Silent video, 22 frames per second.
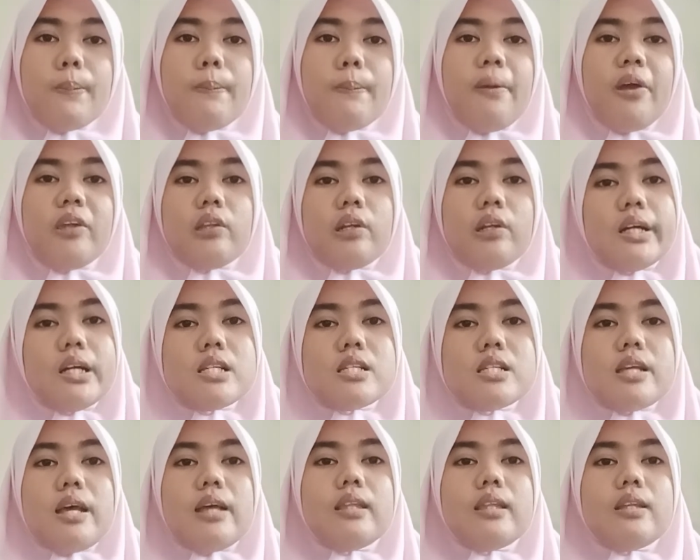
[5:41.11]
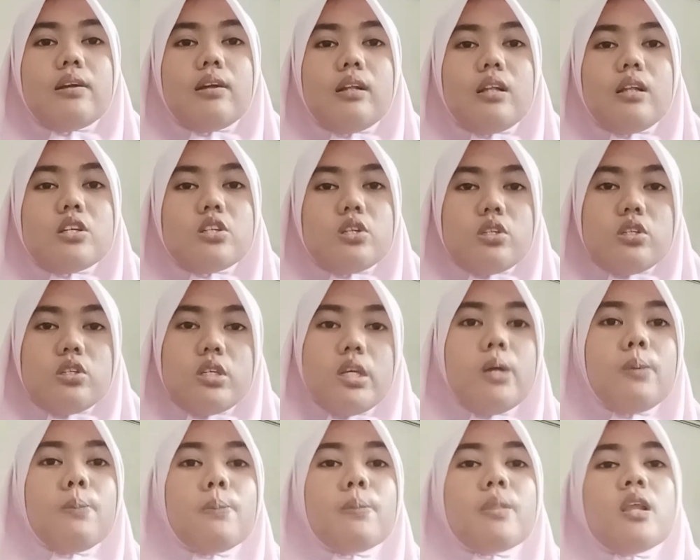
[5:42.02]
patterns, and
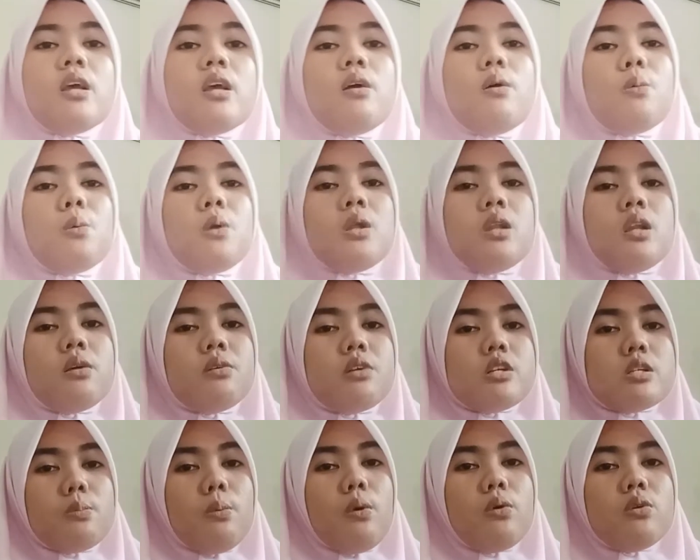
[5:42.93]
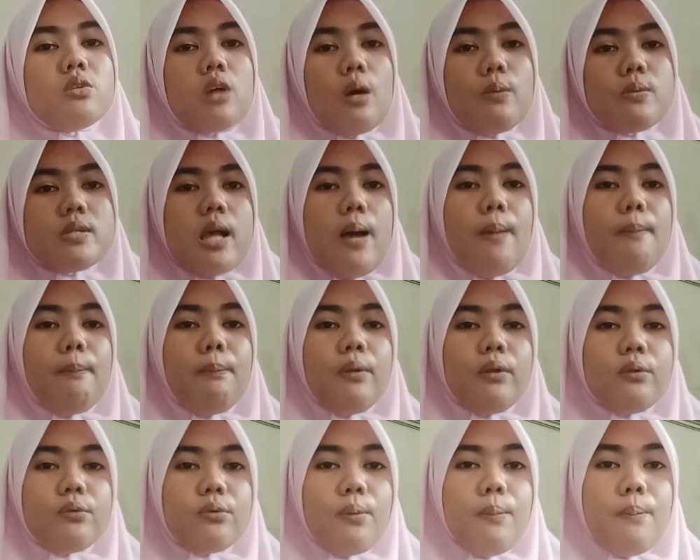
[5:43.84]
relationships within a response of sample
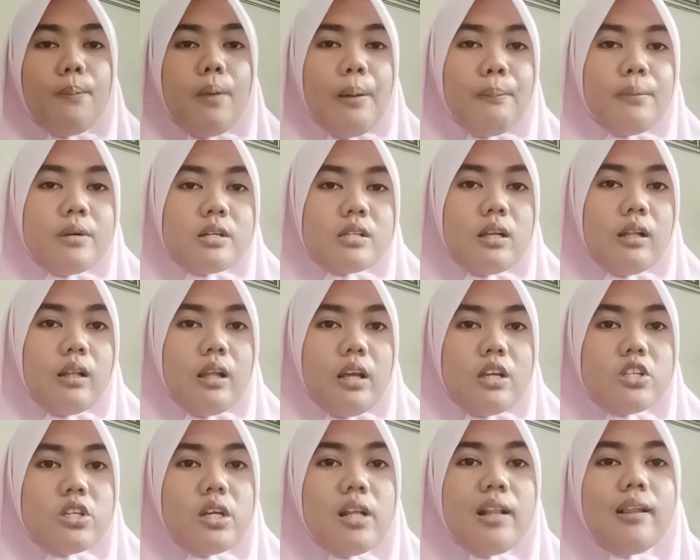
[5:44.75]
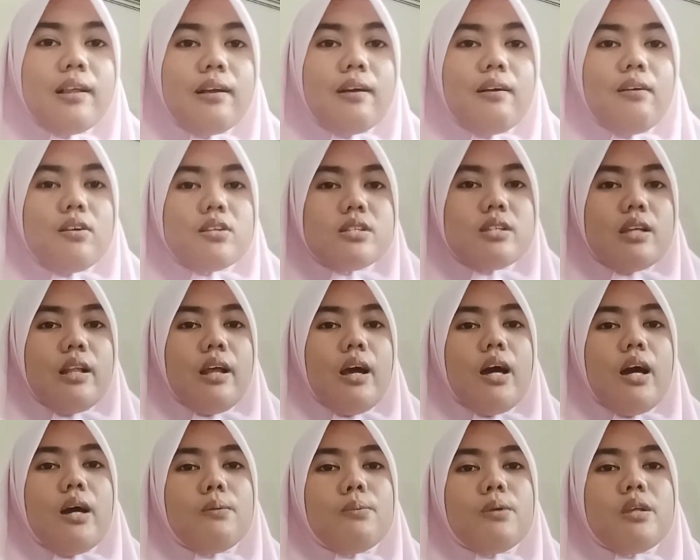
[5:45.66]
group member selection to cause that
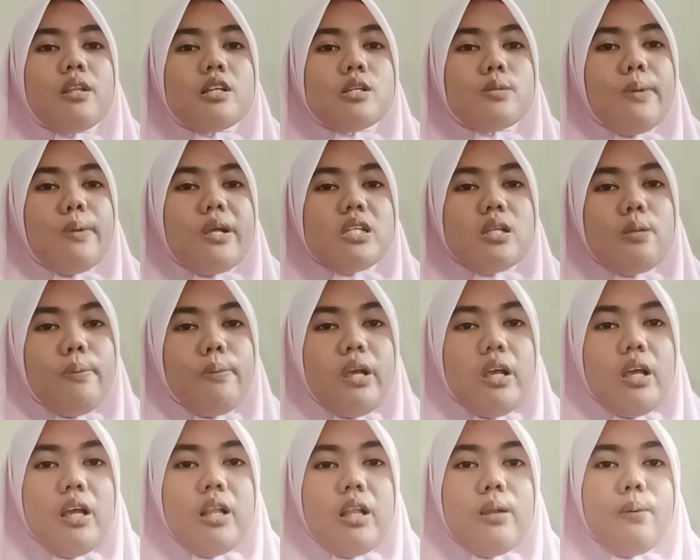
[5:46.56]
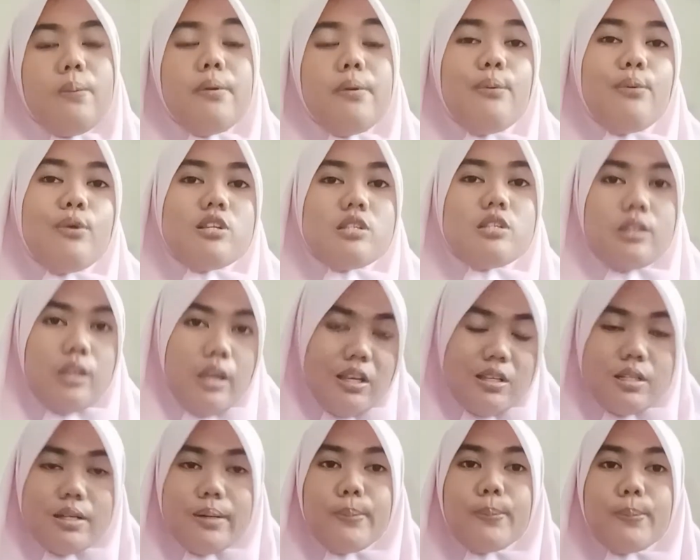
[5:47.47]
have been specific in the previous
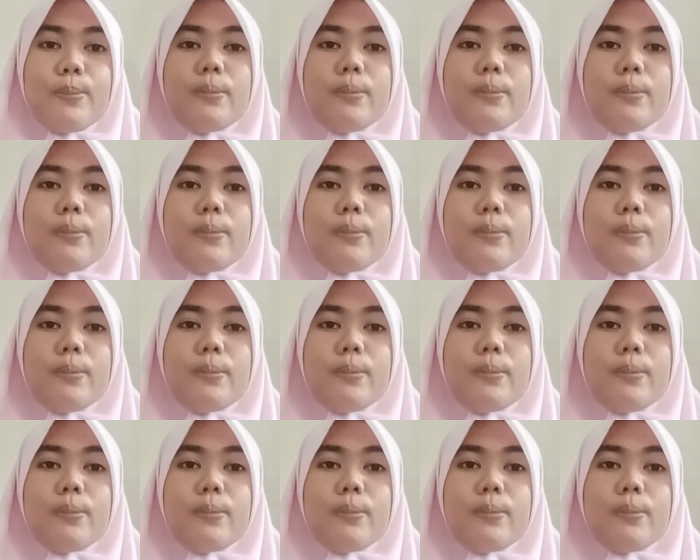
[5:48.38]
stage.